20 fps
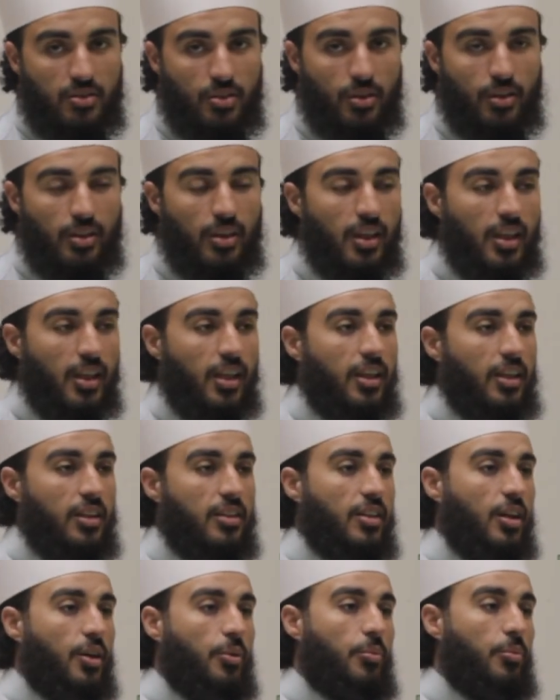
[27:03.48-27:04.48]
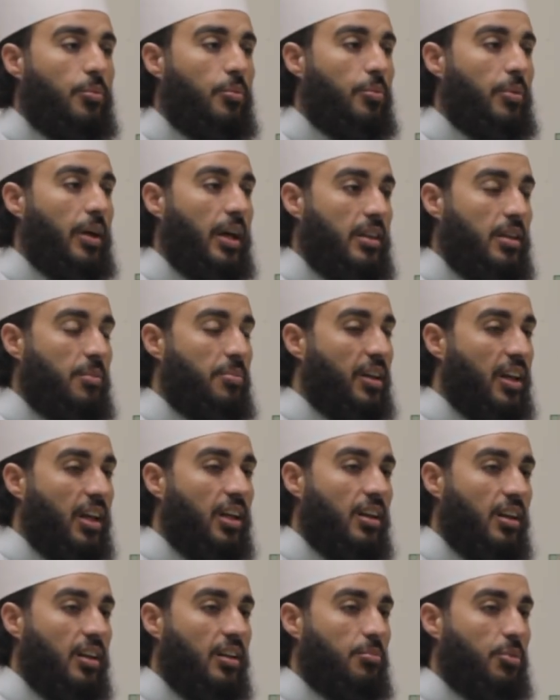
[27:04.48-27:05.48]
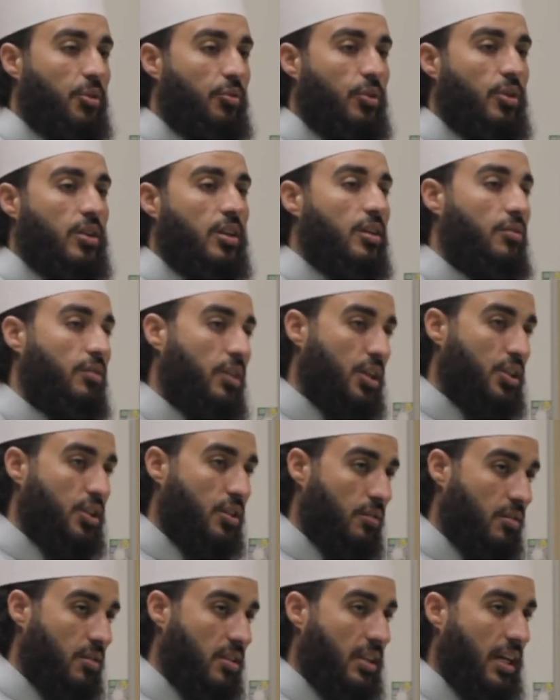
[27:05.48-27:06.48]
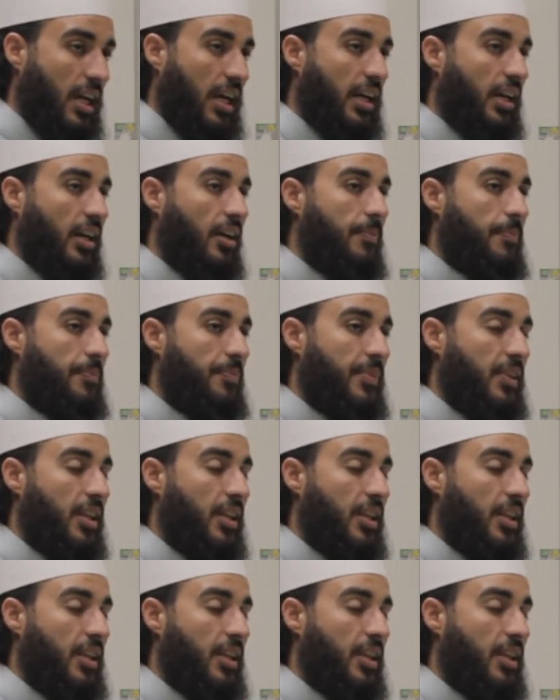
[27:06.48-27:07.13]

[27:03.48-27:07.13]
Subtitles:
So at the beginning, before the revelation of this ayah,